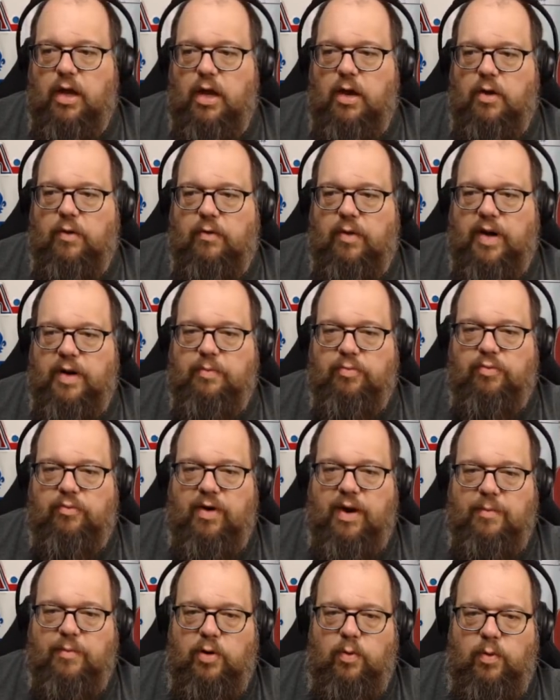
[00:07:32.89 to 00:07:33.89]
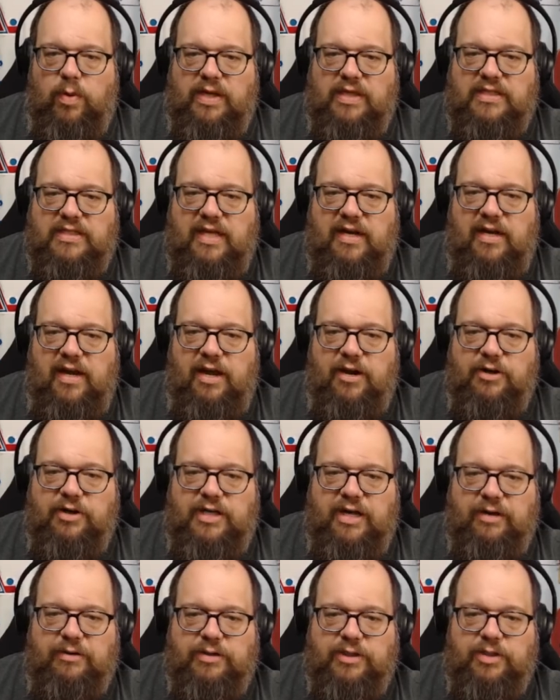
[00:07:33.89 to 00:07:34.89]
right? Bremer wins that header
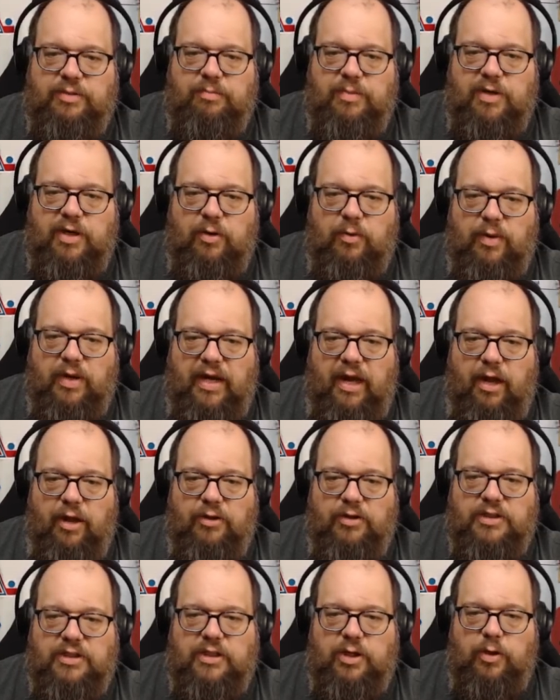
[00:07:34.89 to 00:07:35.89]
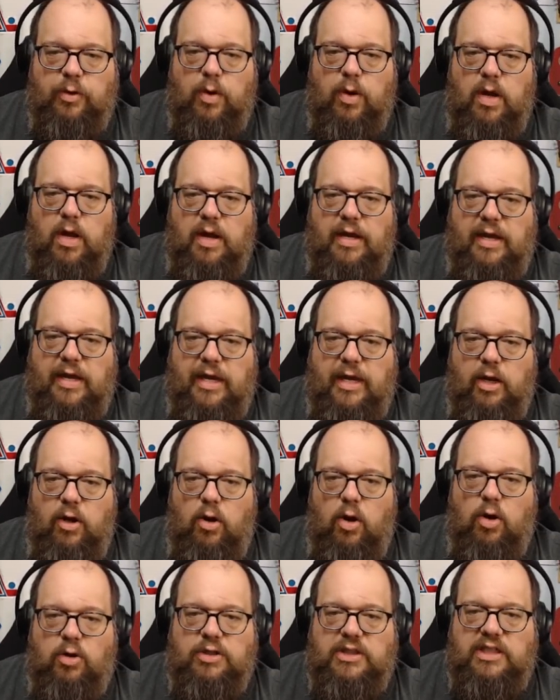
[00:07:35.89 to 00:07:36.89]
down to Muriel. So
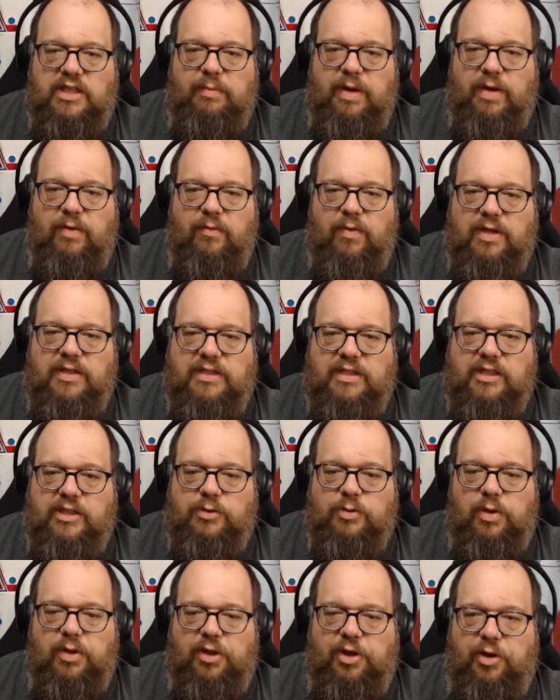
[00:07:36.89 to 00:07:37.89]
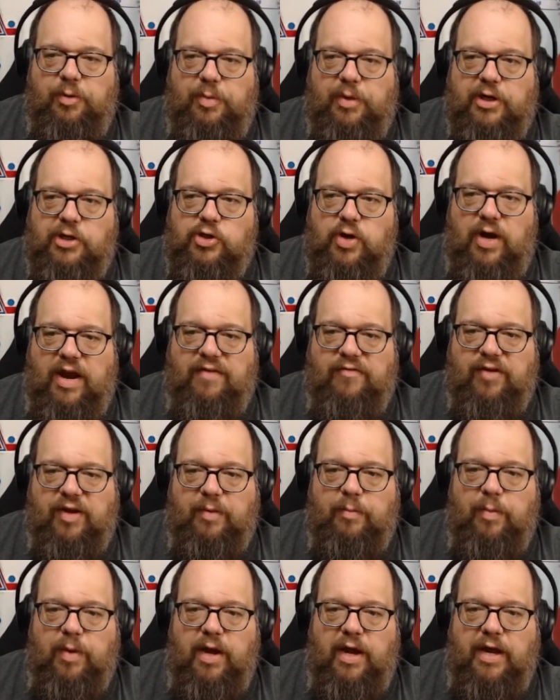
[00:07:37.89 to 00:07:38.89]
here Osimhen runs into a little bit of traffic,
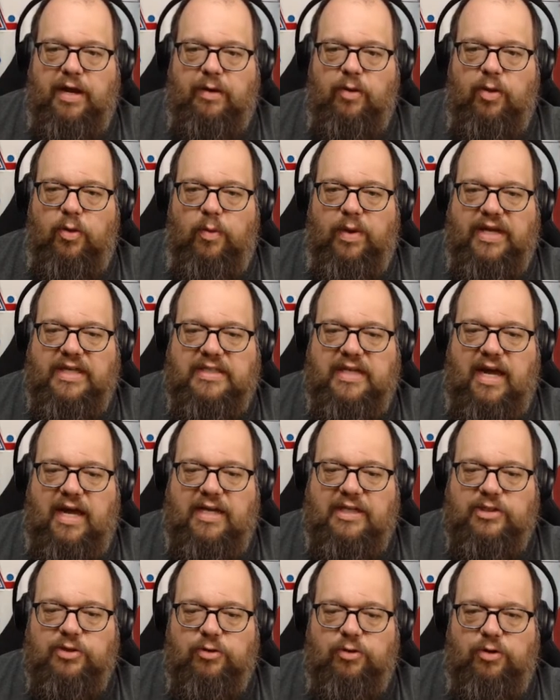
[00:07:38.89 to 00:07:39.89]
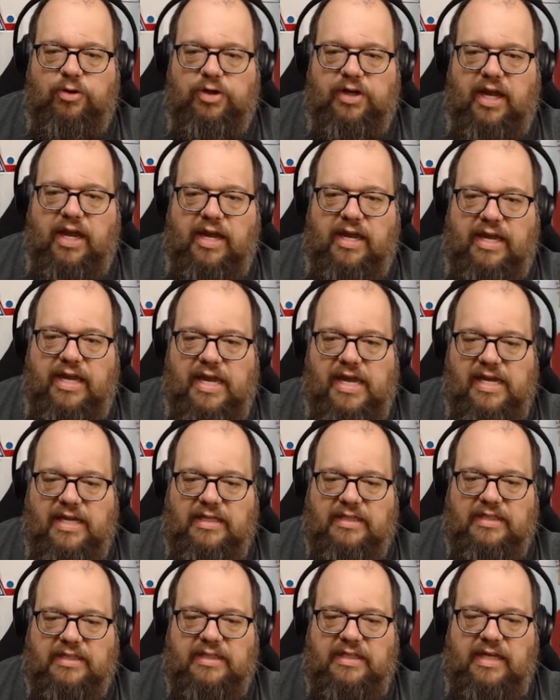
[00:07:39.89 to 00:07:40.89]
but the way his eyes are looking, he
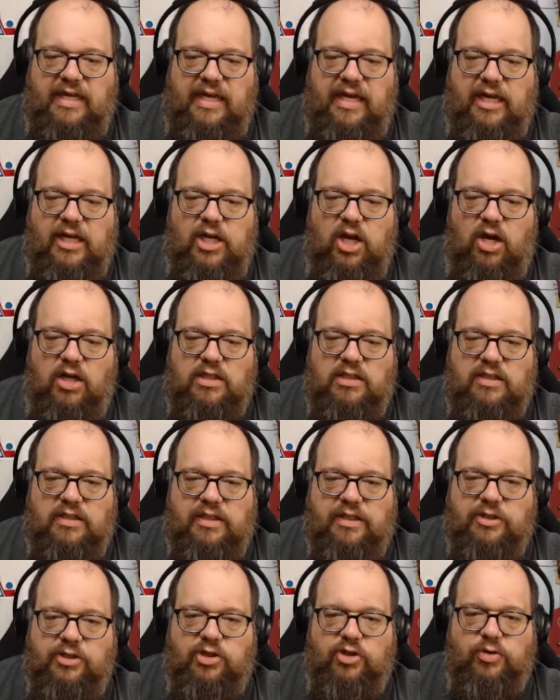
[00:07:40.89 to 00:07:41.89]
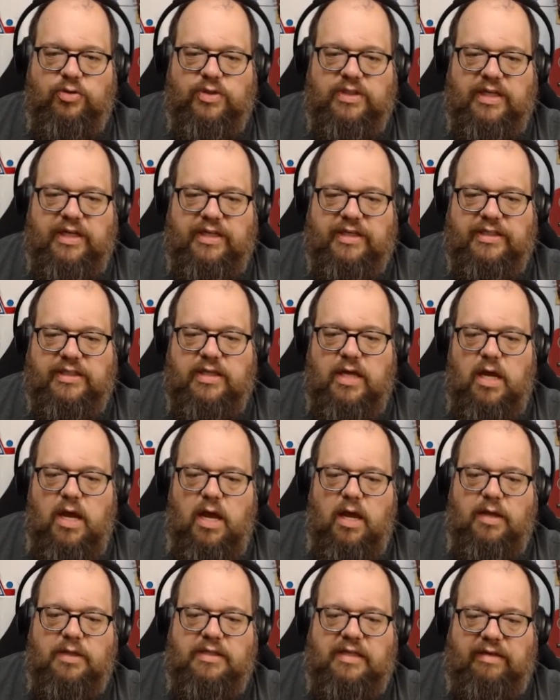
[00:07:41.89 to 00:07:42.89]
can see Kostic, who's his
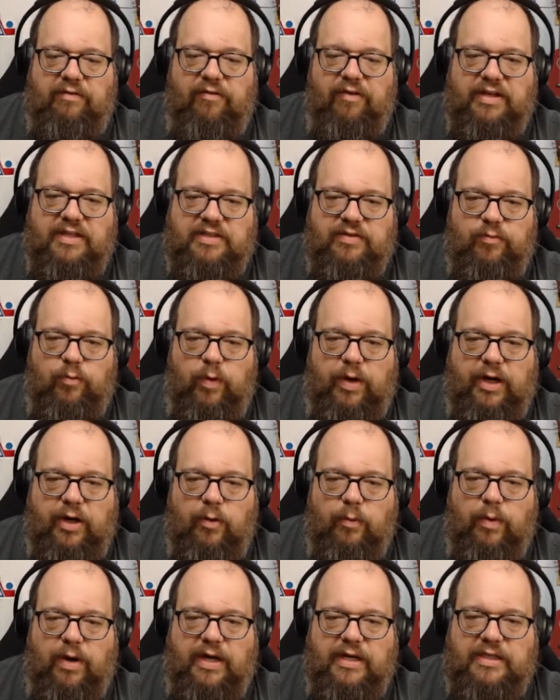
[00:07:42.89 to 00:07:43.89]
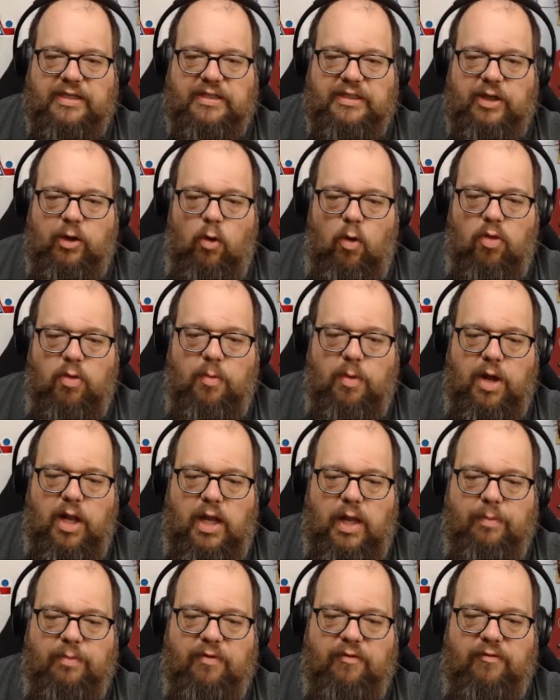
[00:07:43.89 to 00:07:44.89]
defensive winger, right? Does he hold the
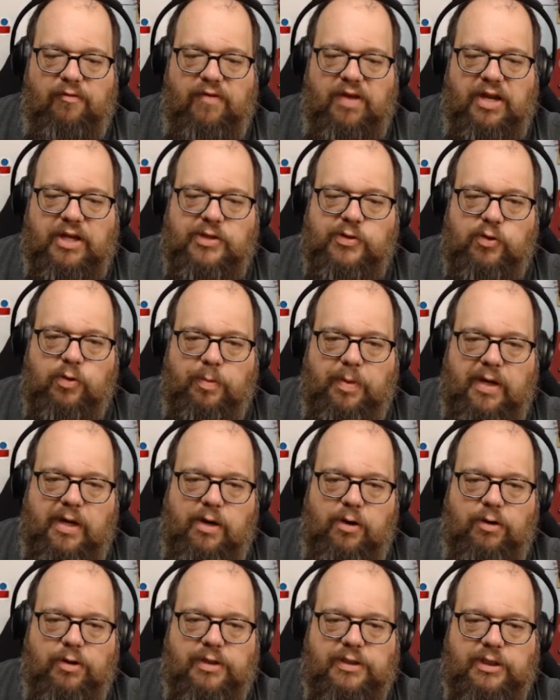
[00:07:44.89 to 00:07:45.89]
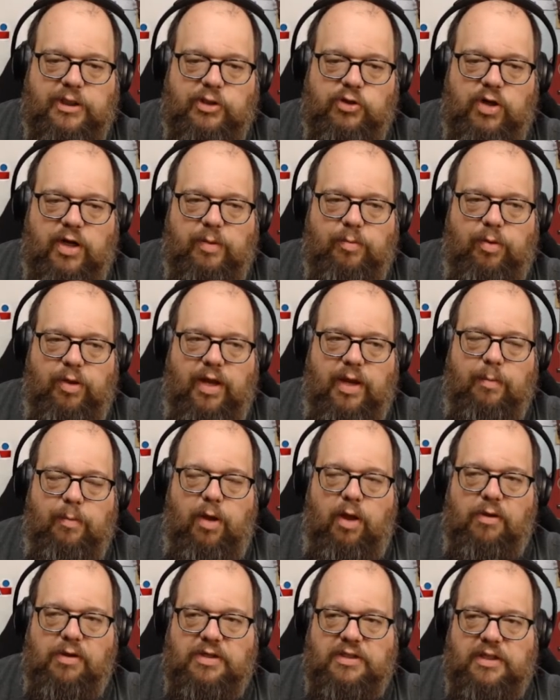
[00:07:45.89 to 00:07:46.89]
ball up and feed it to him here? Does he try to play a
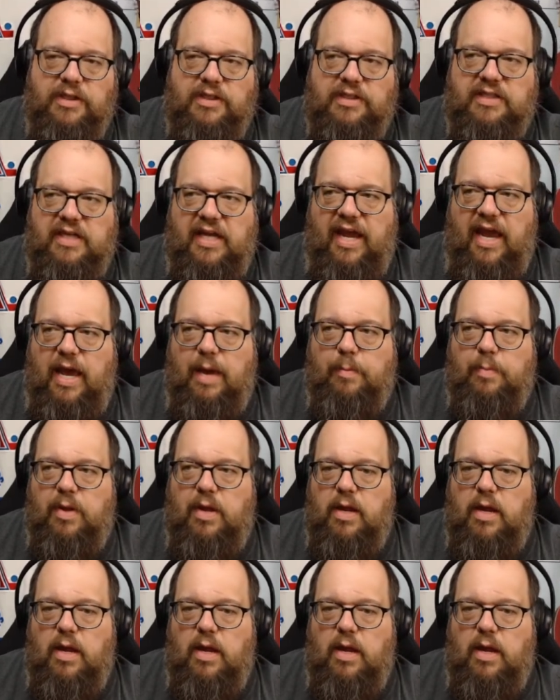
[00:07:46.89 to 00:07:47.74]
ball into this gap?